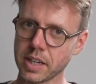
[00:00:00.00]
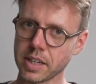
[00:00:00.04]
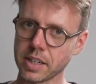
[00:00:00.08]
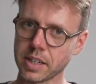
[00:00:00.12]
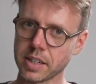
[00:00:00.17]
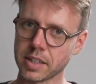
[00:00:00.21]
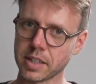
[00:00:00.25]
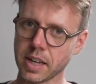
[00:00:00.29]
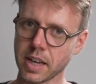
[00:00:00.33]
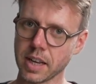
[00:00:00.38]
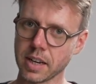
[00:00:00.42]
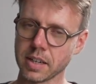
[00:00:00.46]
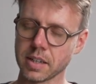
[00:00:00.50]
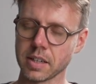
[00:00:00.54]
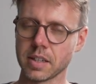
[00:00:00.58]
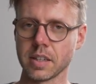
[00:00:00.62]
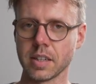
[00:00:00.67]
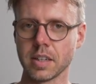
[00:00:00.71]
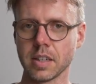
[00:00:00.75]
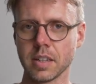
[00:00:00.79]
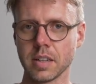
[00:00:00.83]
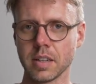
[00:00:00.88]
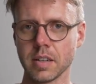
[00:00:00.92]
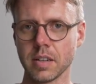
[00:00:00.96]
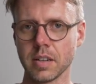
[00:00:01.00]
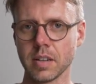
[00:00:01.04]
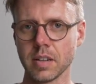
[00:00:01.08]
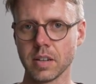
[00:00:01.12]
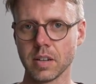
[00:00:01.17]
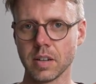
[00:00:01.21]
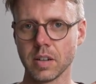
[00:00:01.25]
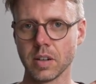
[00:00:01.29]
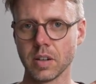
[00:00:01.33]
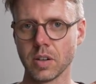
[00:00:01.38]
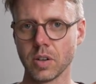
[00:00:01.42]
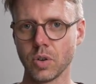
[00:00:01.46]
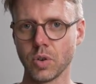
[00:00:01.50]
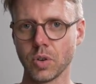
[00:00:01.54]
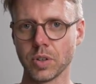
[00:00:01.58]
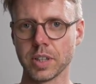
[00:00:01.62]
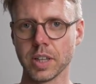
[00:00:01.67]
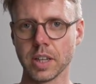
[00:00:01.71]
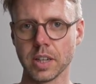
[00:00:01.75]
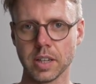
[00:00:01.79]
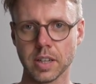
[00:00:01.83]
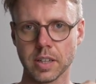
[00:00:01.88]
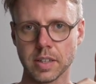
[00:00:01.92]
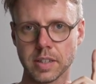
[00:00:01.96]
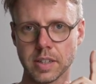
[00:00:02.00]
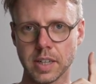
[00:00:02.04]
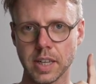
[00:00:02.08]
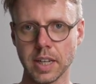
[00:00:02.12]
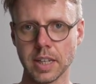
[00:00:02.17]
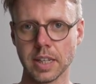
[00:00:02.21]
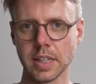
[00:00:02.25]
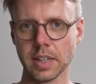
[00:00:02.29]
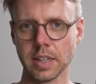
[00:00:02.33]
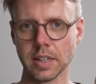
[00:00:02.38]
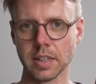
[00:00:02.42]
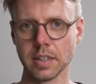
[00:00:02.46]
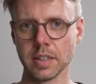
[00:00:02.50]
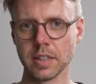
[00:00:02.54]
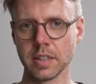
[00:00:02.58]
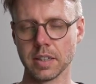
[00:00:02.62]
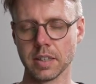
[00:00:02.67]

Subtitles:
descent looks at a single